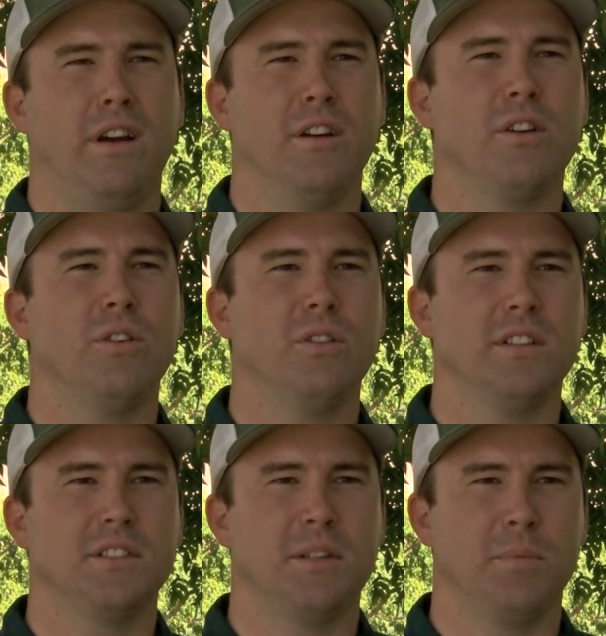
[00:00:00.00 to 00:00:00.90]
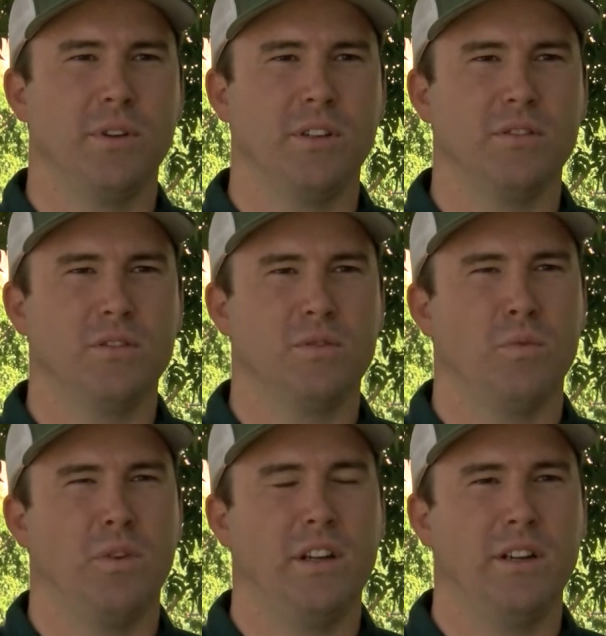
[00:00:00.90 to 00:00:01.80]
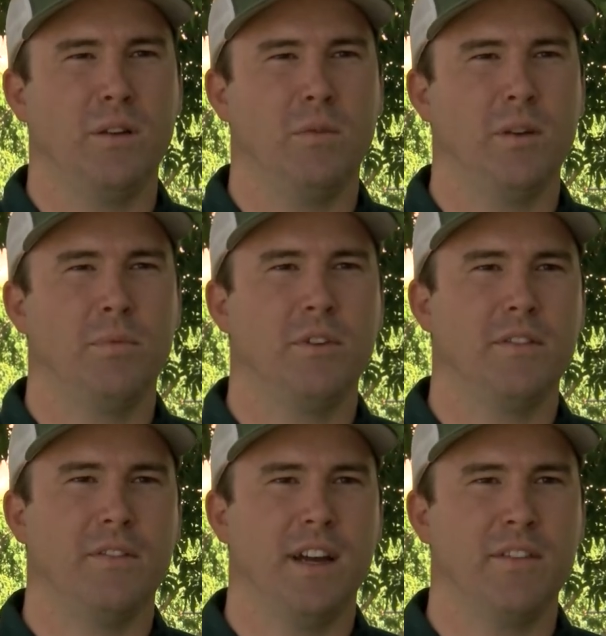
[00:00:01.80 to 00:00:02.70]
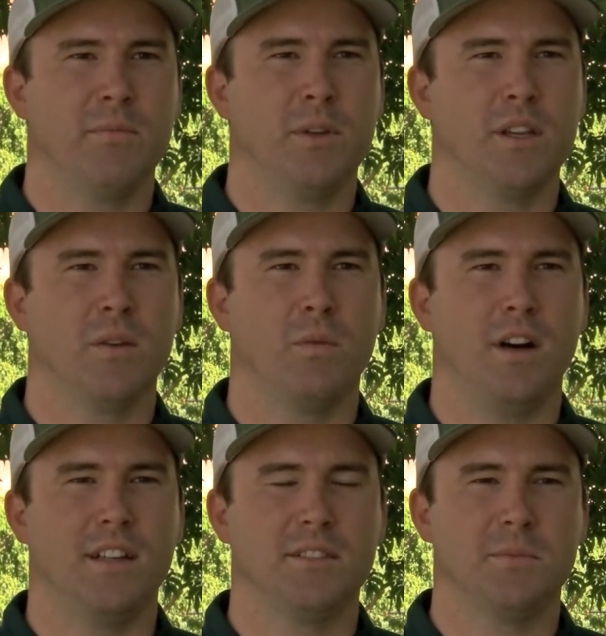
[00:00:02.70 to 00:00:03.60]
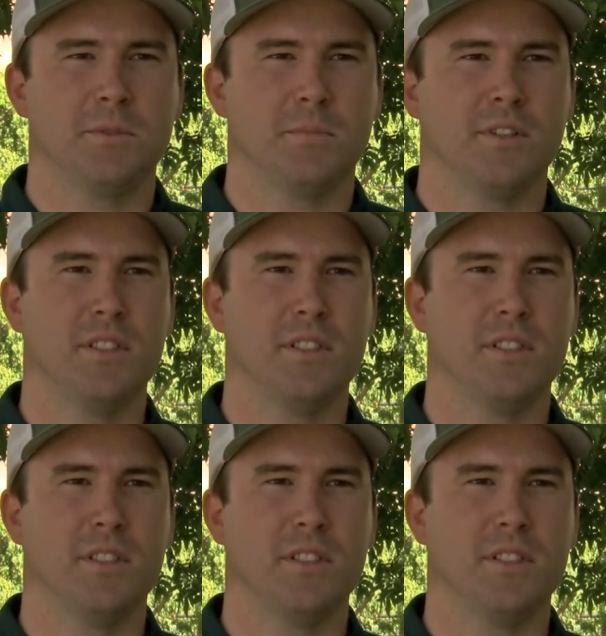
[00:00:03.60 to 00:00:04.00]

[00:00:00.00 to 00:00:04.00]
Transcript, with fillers: Our goal is to produce 1 to 1.5 million wasps per